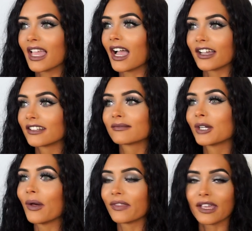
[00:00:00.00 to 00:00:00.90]
I
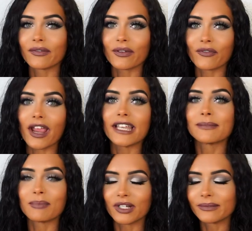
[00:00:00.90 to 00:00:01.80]
can't think of the
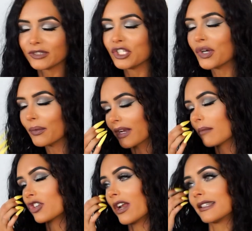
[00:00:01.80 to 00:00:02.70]
phrase, but you know what
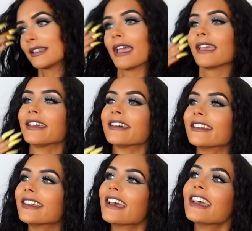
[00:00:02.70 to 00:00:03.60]
I'm trying to say.
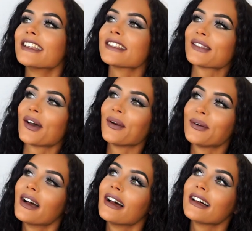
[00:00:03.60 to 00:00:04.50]

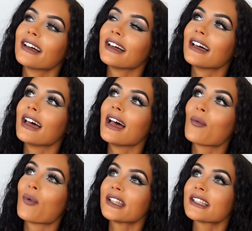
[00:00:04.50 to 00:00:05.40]
So
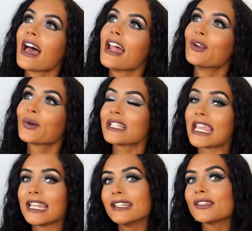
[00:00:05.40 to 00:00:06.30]
once I looked
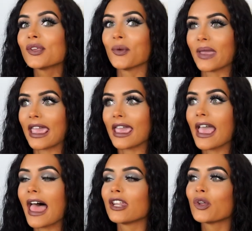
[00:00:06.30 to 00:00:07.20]
into it
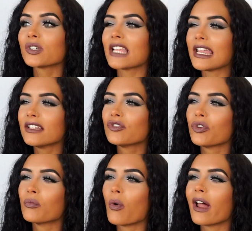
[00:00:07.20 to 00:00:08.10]
and looked
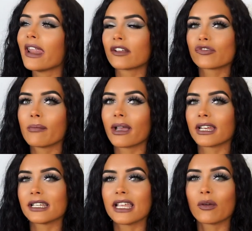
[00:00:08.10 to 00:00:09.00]
into what
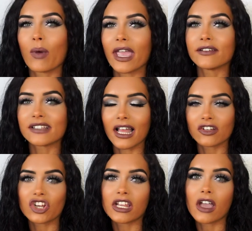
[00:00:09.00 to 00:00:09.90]
electromagnetic waves
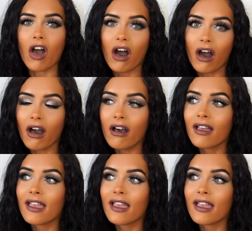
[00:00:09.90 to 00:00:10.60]
actually are,